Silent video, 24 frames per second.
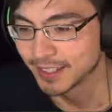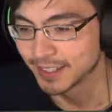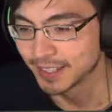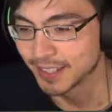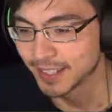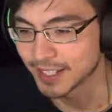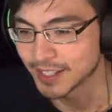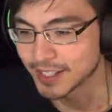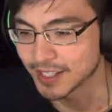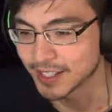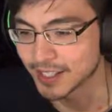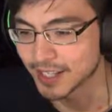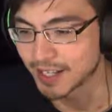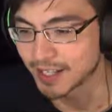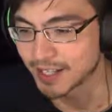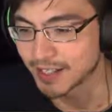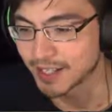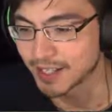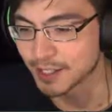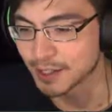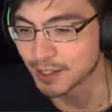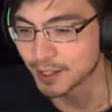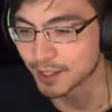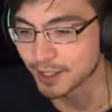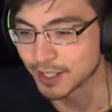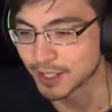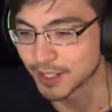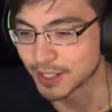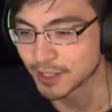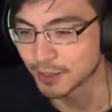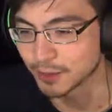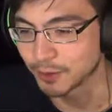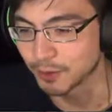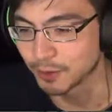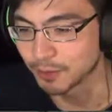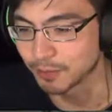That's, that, that's, a,
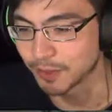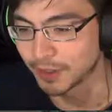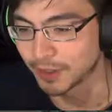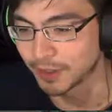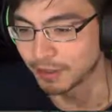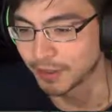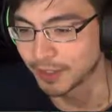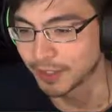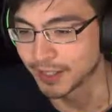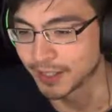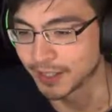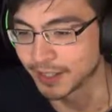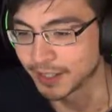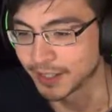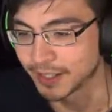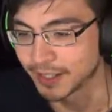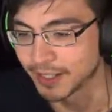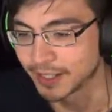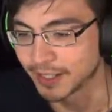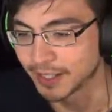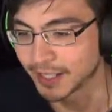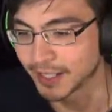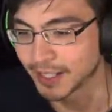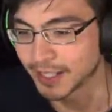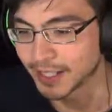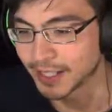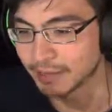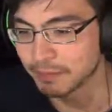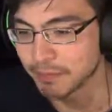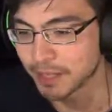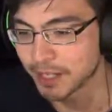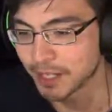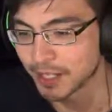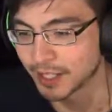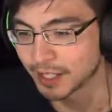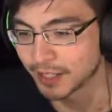that's a gold medal right there, I think. I
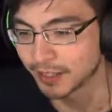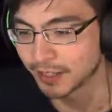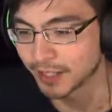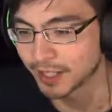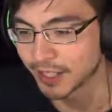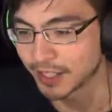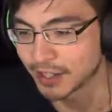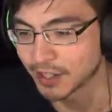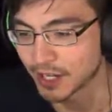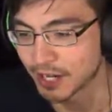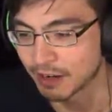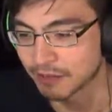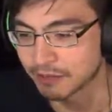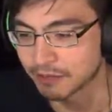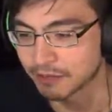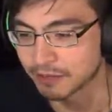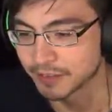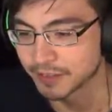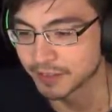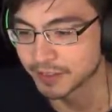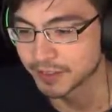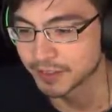keep cutting their legs off.